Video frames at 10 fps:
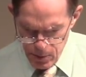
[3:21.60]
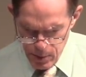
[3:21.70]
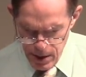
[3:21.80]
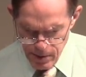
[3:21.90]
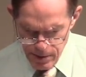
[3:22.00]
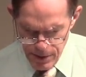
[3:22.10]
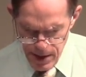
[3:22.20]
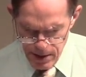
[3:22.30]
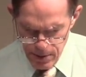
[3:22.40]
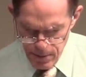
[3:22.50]
We also
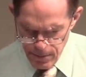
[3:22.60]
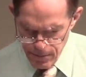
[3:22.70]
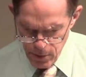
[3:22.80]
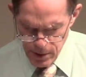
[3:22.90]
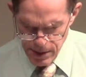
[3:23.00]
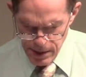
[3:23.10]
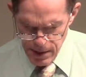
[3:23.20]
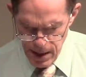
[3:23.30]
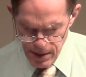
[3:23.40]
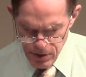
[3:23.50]
thank you for
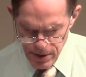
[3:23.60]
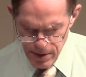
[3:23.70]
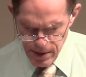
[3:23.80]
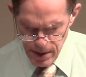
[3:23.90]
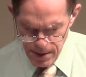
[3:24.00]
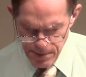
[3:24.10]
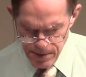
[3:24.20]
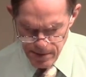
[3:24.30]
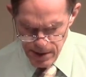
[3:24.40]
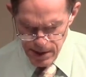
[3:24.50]
technology that helps
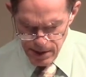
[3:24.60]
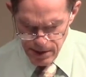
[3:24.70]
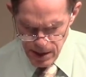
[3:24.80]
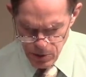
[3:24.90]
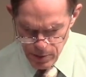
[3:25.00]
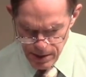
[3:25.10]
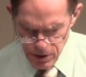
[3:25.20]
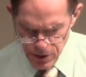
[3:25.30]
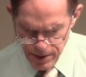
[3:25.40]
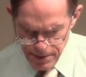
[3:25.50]
us stay in touch with
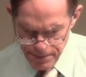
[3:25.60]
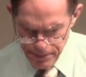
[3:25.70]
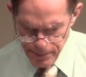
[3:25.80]
each other.